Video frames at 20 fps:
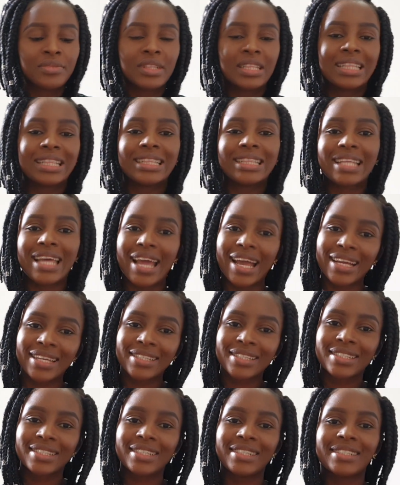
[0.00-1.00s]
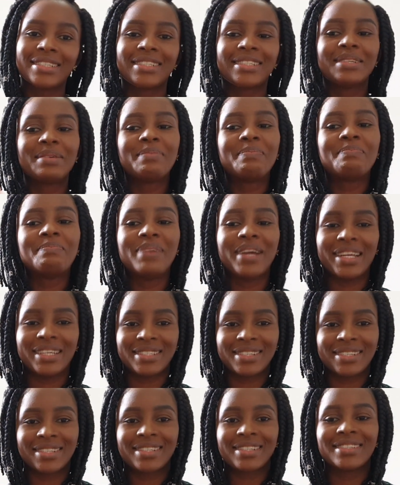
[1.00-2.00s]
Next is the
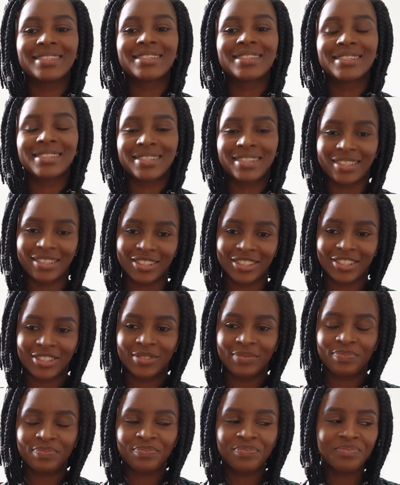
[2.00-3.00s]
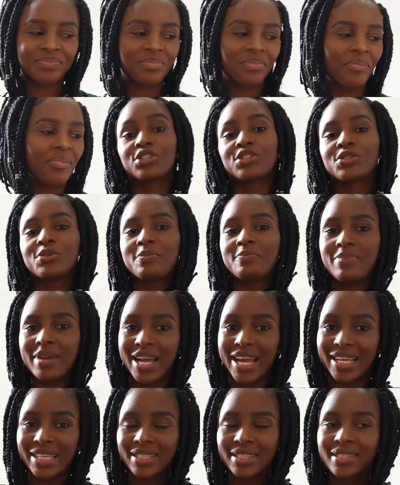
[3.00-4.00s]
basting stitch. To
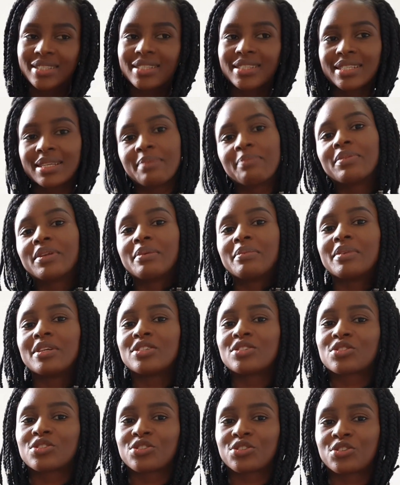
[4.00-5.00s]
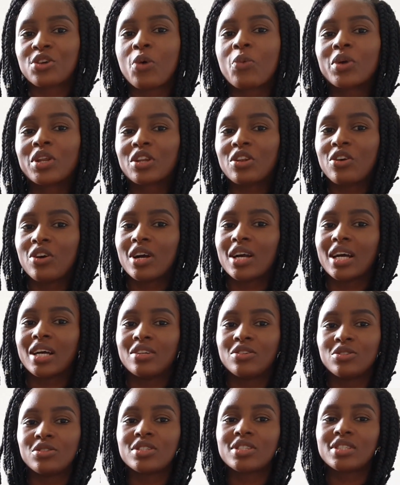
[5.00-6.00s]
baste simply means to sew with long
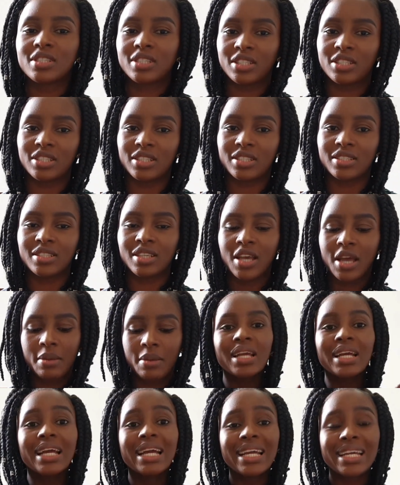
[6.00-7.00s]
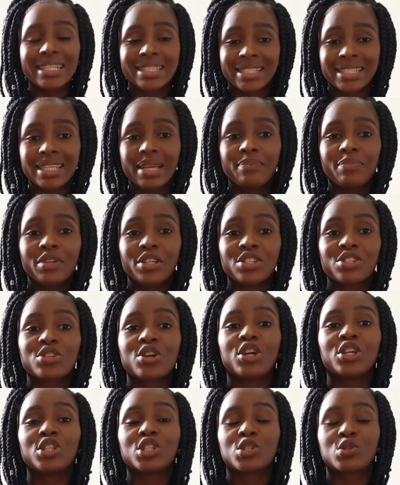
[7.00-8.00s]
and loose stitches. It's simply
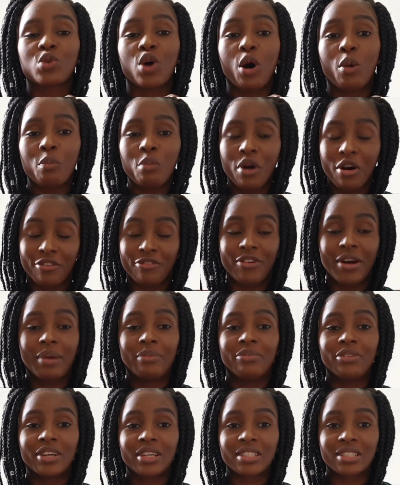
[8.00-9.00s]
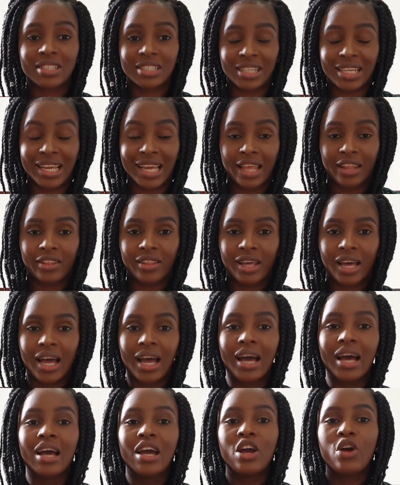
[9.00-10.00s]
sewing two or more fabrics
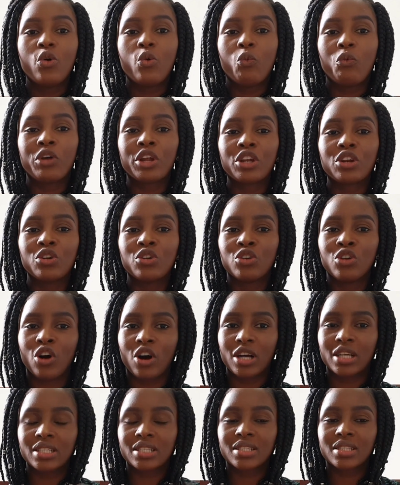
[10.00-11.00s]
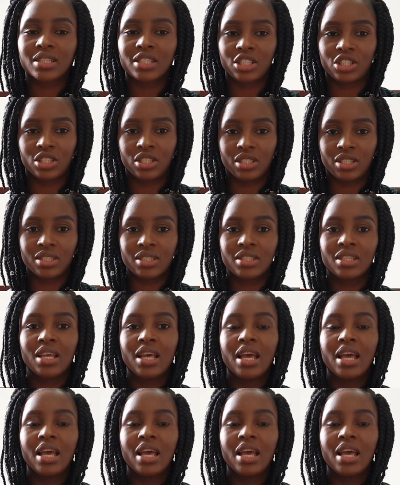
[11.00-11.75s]
together with long stitches.